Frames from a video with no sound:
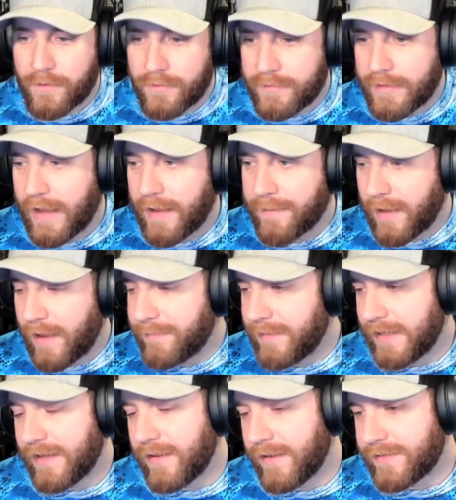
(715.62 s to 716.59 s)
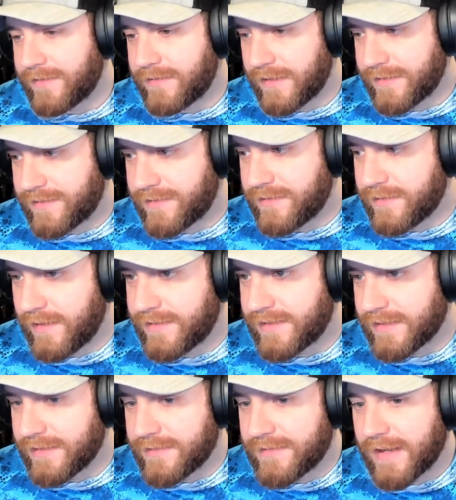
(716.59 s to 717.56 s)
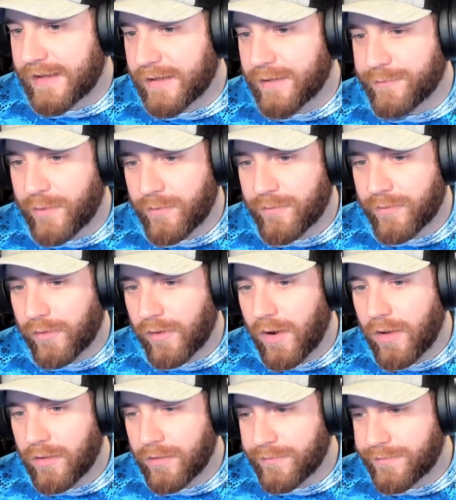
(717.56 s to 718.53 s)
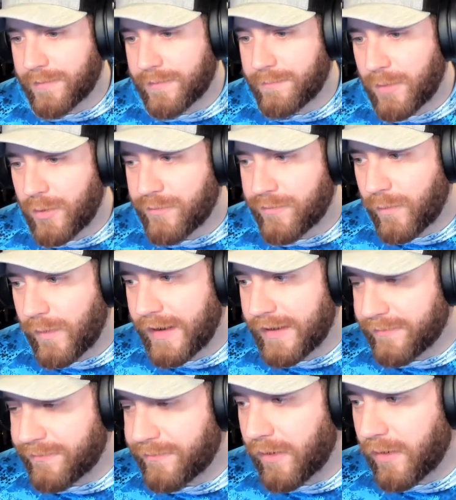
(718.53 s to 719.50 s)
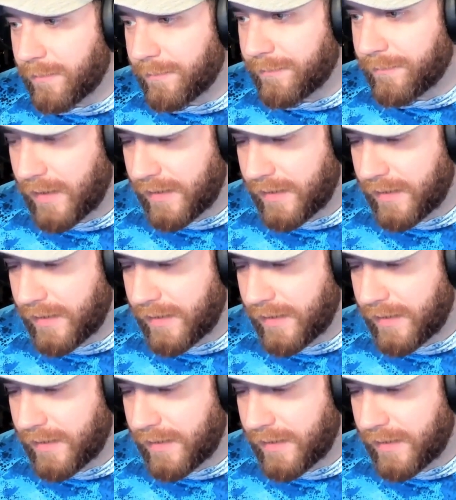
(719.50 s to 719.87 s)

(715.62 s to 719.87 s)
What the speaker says: Yeah, I mean it's indicative overall of the move away from,